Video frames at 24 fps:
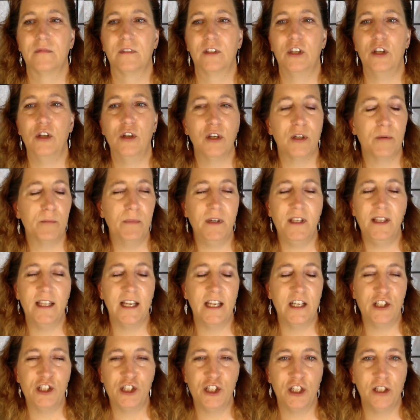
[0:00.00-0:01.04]
You can be
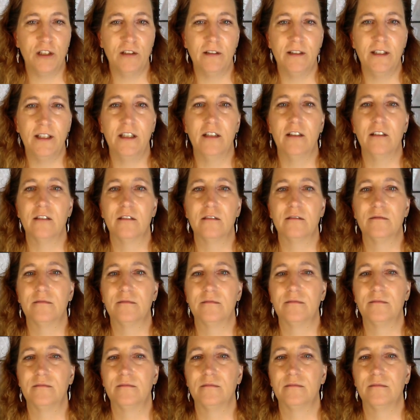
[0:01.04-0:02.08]
that cheerleader.
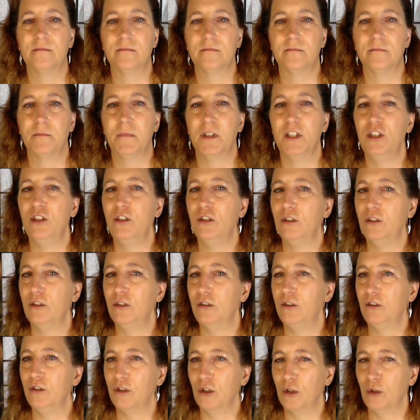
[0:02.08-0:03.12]
But
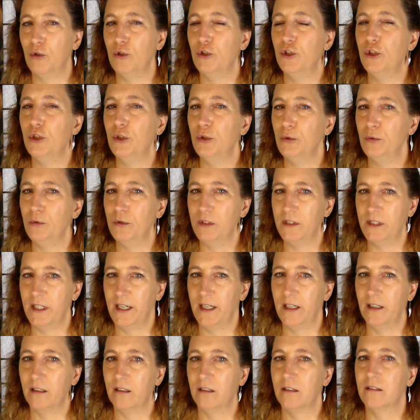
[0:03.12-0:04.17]
don't you
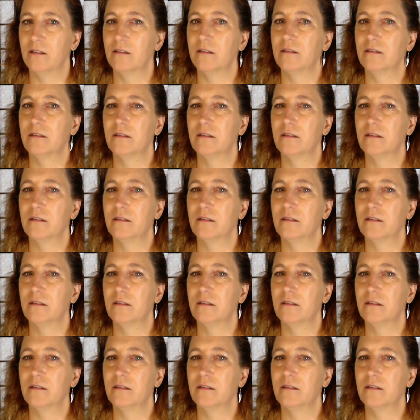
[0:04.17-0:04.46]
dare